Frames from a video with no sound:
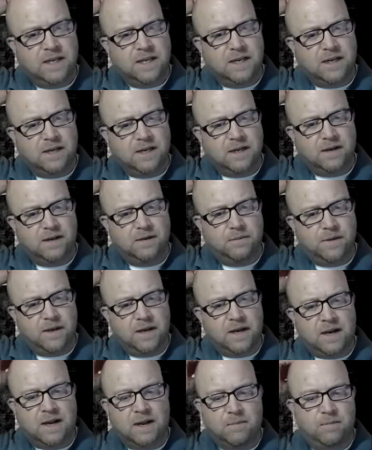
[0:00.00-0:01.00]

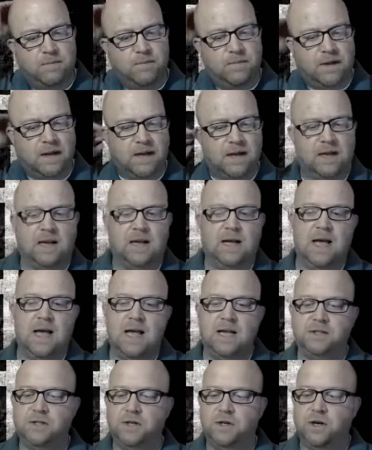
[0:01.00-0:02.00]
And I
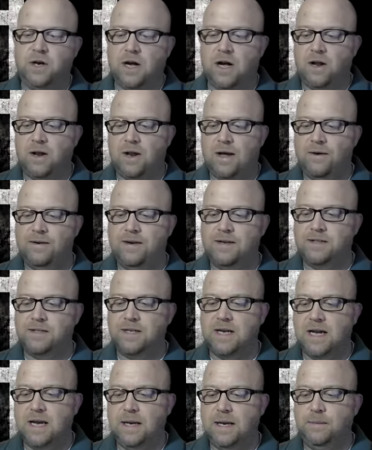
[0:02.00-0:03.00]
ask you to call out his
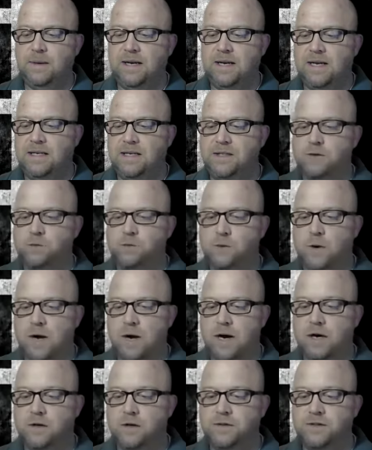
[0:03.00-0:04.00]
name. He needs some
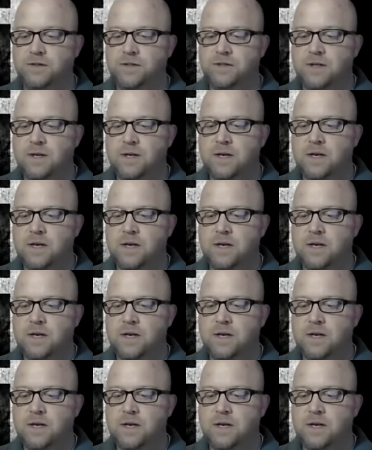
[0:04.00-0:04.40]
prayers.